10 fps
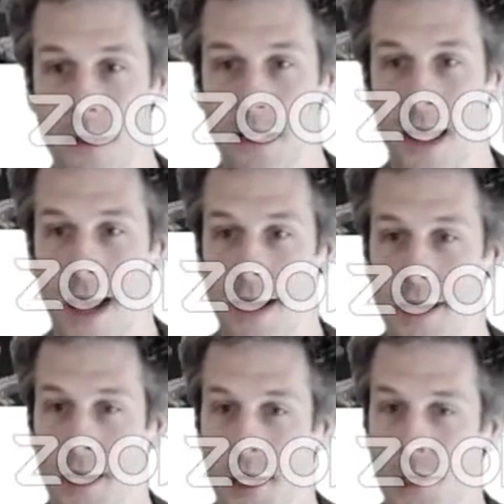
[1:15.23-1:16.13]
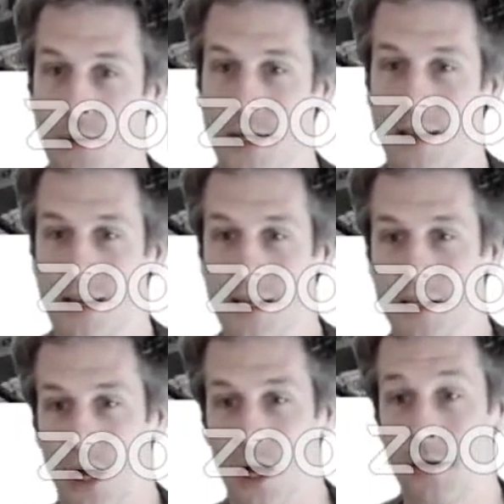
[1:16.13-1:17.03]
that doing
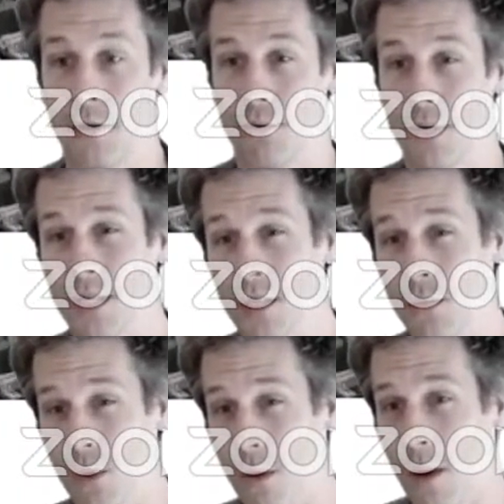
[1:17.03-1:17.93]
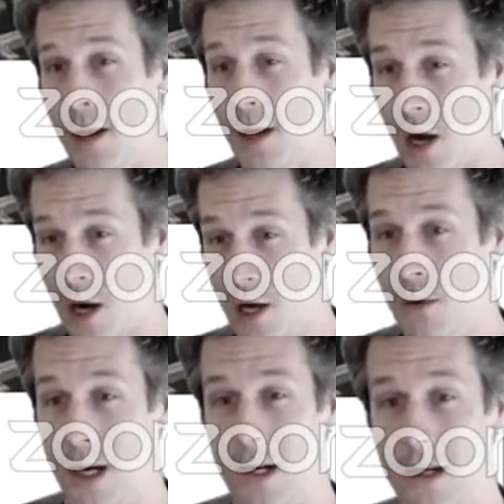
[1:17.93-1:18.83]
things on real robot
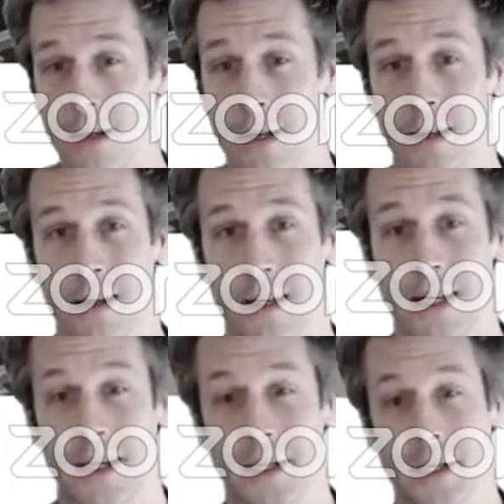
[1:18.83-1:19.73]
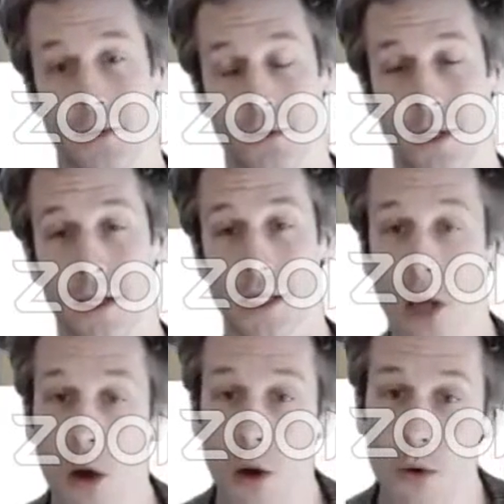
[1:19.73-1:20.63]
hardware is really
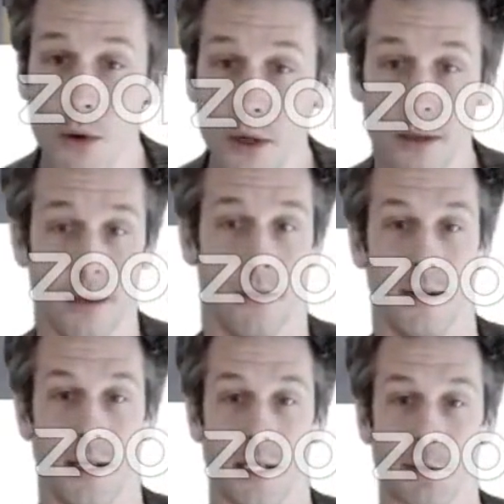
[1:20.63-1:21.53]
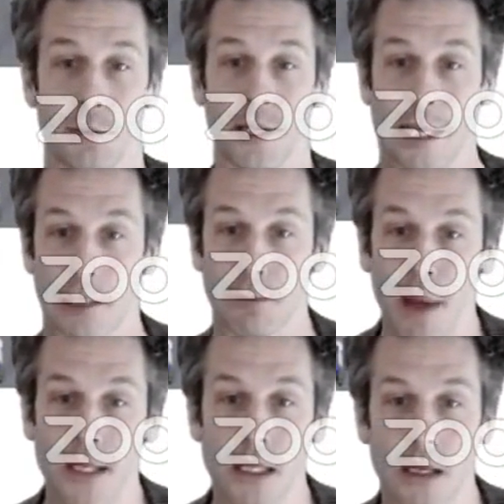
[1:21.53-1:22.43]
slow, it's really
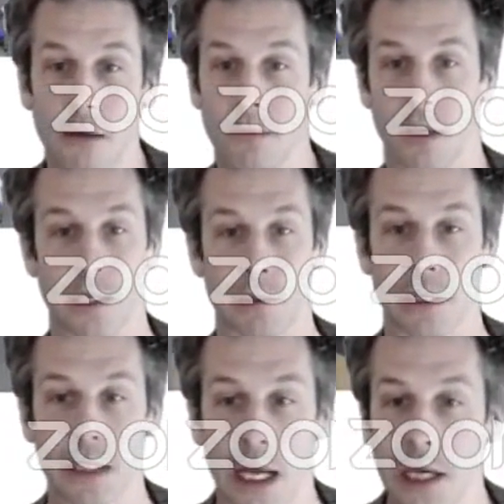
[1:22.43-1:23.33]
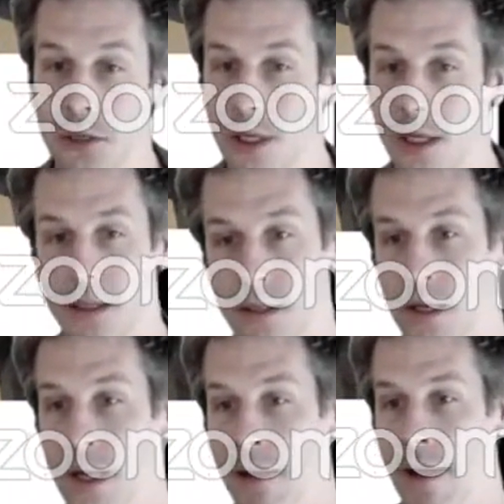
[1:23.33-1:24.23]
expensive, it's really dangerous,
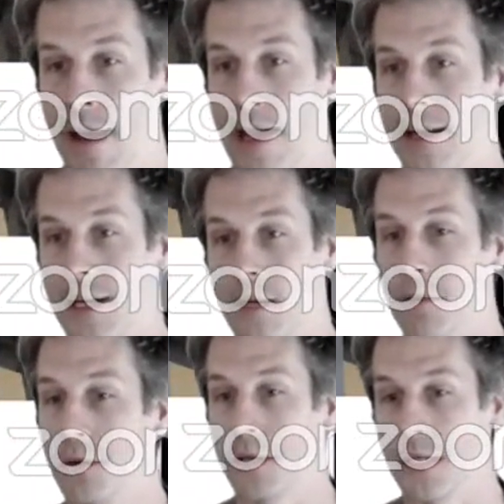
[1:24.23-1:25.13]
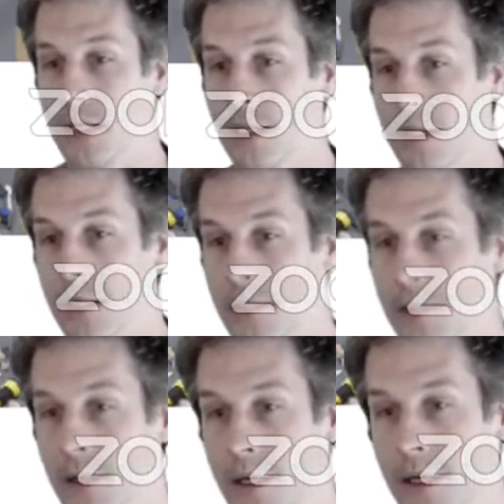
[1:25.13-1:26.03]
and it can be really
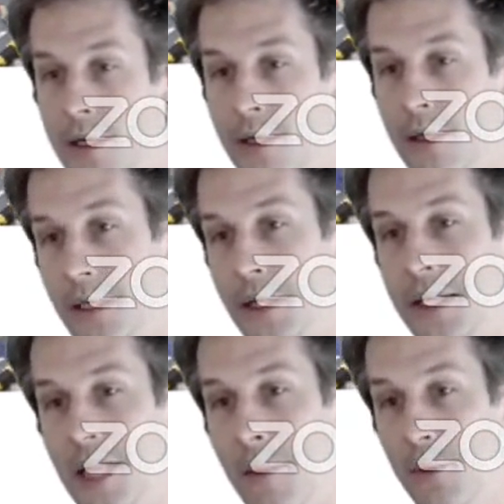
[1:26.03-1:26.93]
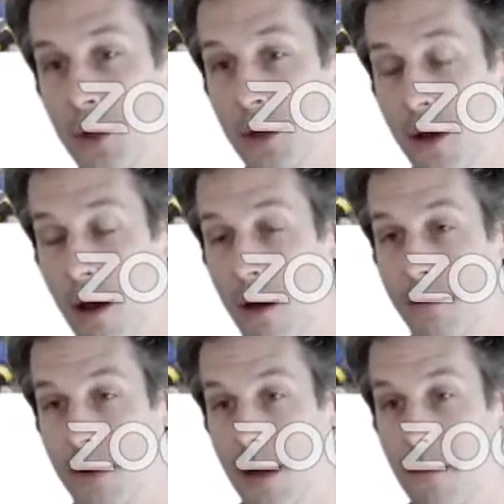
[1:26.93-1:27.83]
tedious. So this is an example
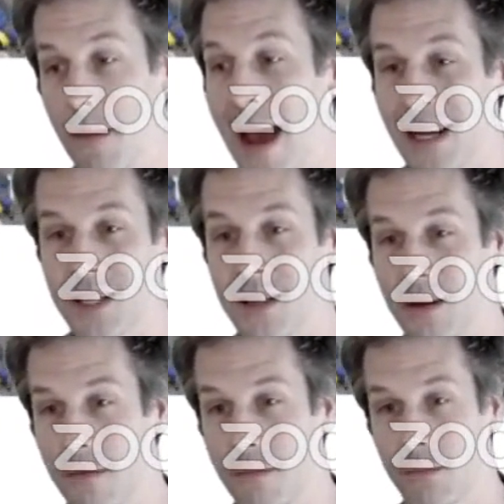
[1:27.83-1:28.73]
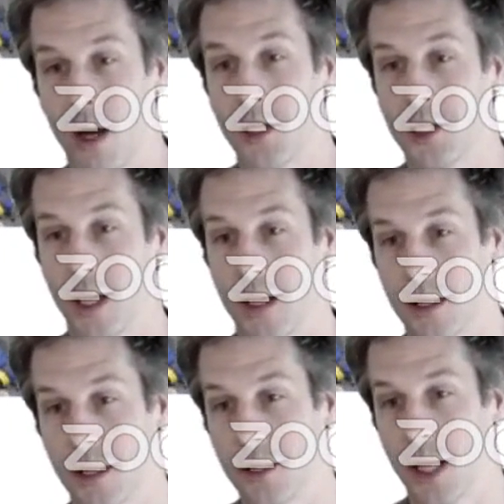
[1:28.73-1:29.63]
of a massive project
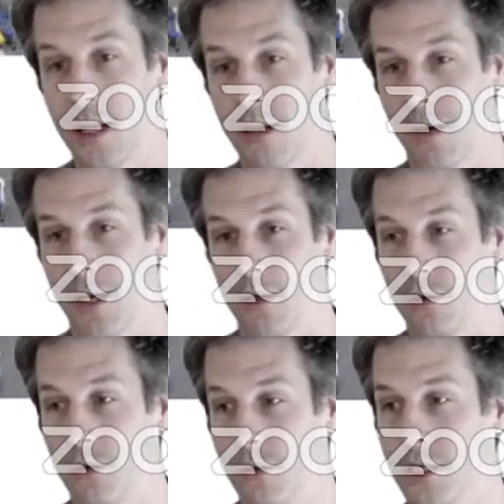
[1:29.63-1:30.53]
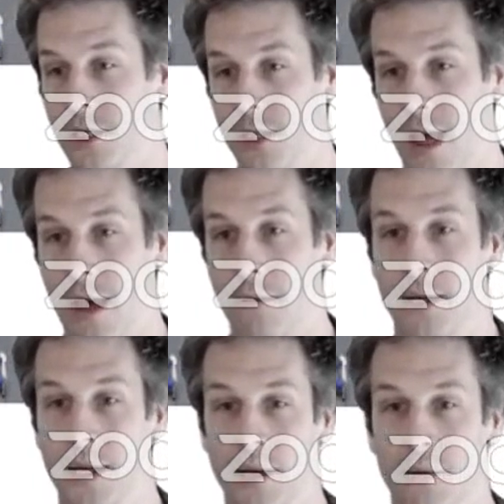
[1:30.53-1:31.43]
undertaken by the Google Research Lab,
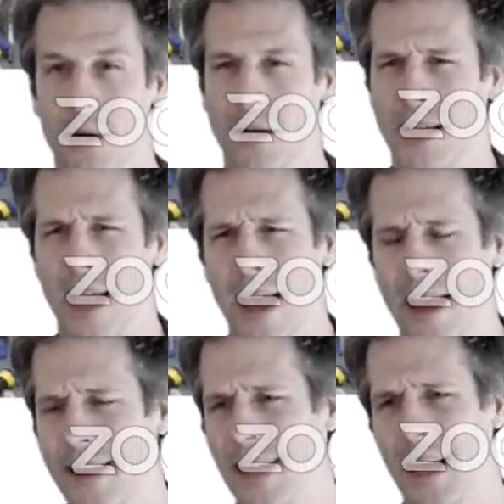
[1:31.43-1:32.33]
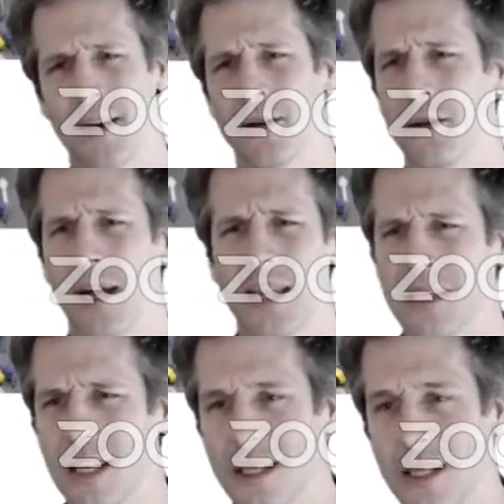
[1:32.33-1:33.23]
where they had, I don't know, I think
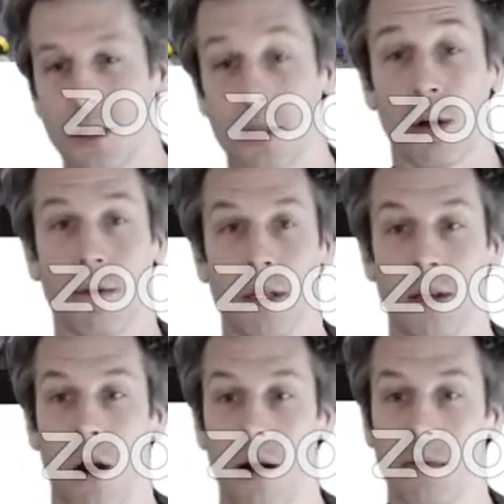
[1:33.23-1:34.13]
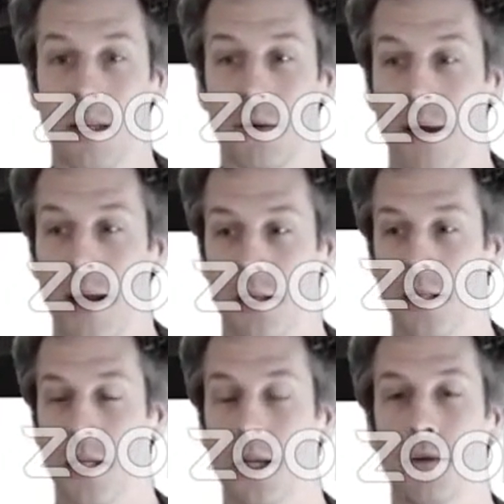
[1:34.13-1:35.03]
16 or so of these arms that ran
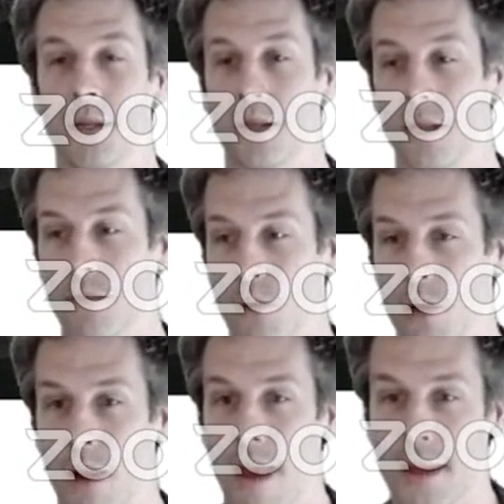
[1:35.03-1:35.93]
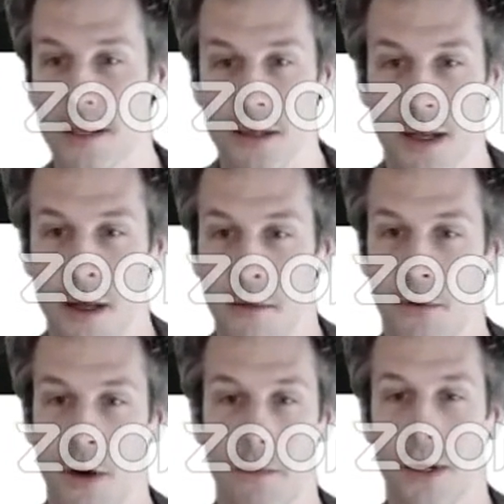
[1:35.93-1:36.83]
continuously, more or less,
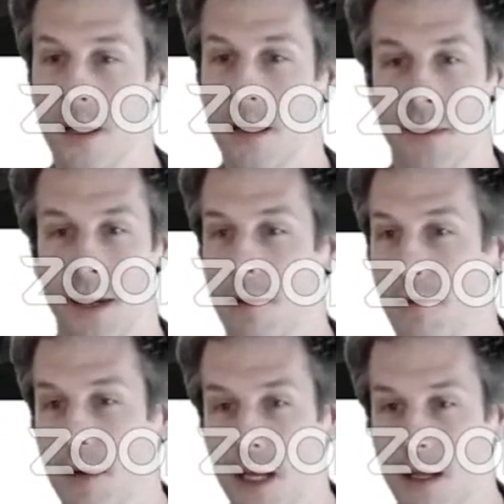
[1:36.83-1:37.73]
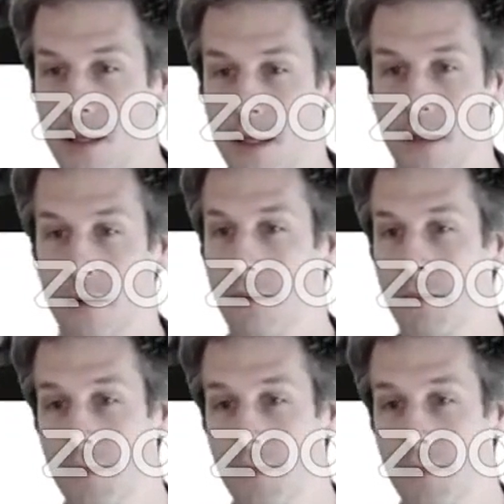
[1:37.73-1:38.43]
for a period of like 3 to